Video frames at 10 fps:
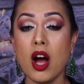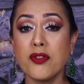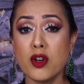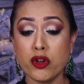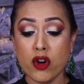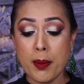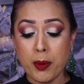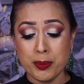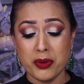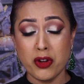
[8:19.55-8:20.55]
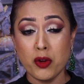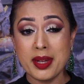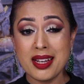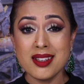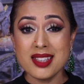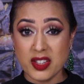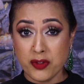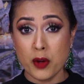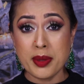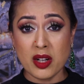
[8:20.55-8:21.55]
I've got tripopophobia. It's a
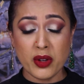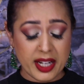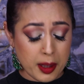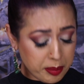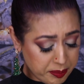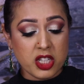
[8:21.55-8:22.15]
phobia, look it up.